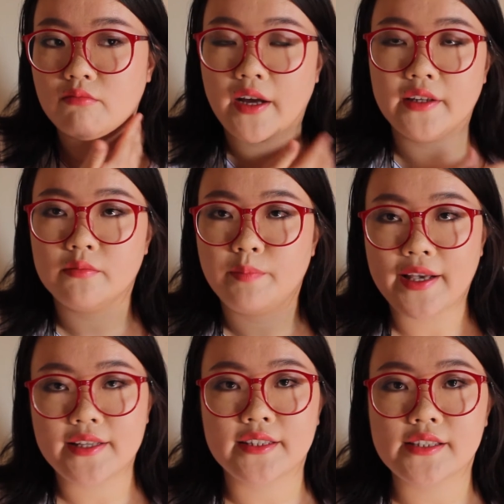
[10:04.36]
my
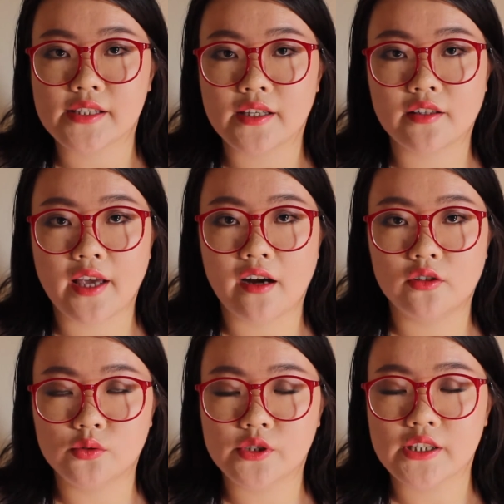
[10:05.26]
basic skincare
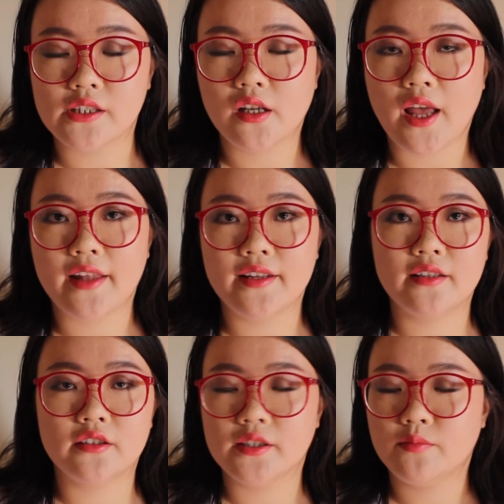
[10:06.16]
routine and
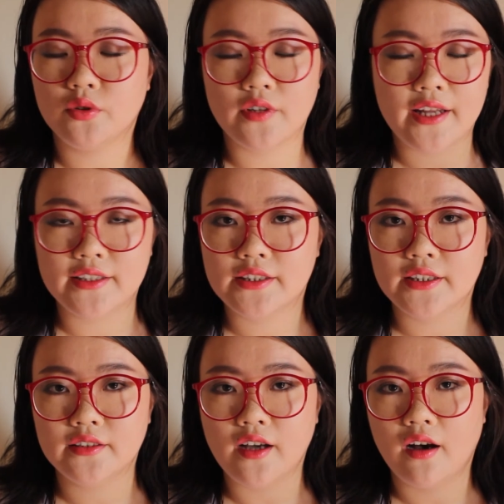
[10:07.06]
then didn't put
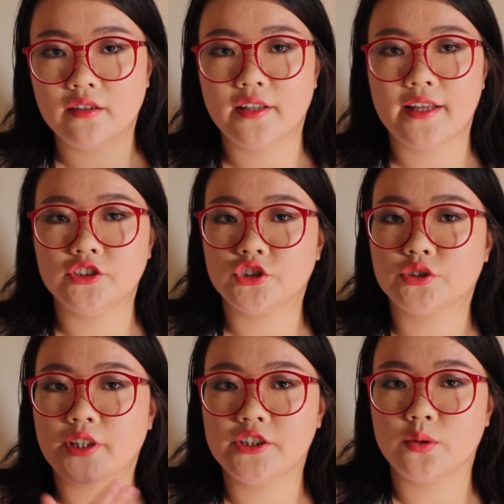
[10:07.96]
anything on and
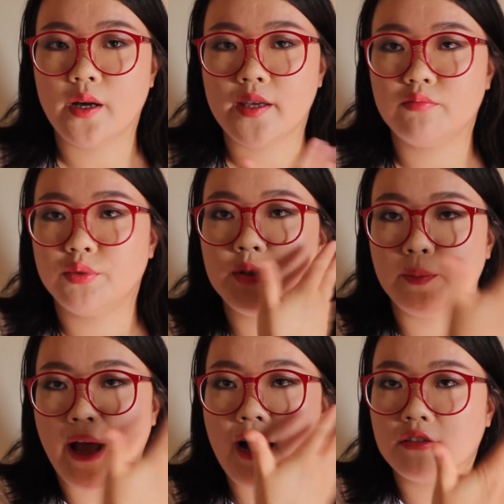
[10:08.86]
straight away put the
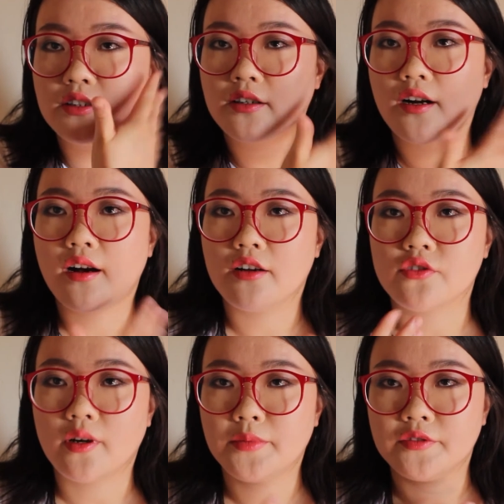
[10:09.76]
powder on
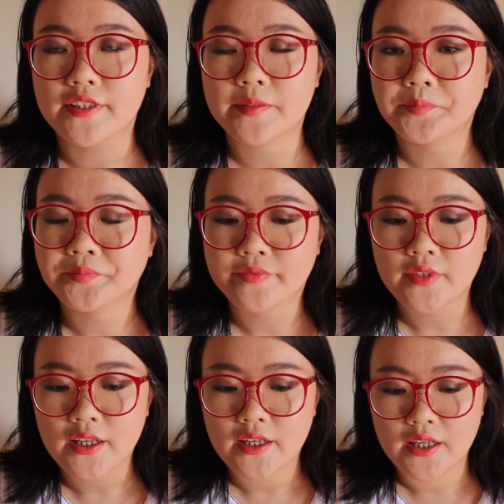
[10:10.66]
top of it.
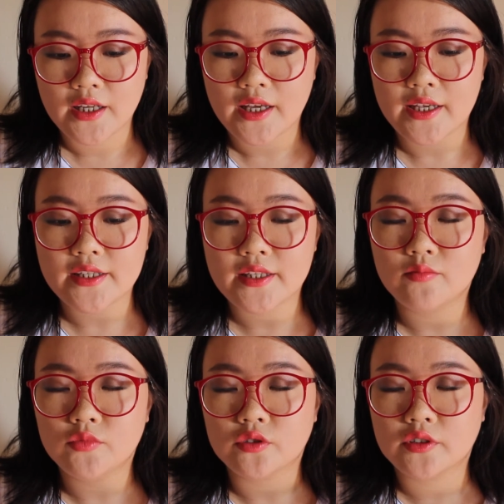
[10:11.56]
It
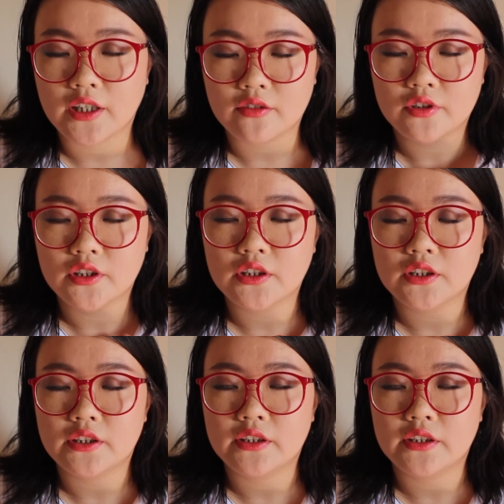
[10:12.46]
seems to cover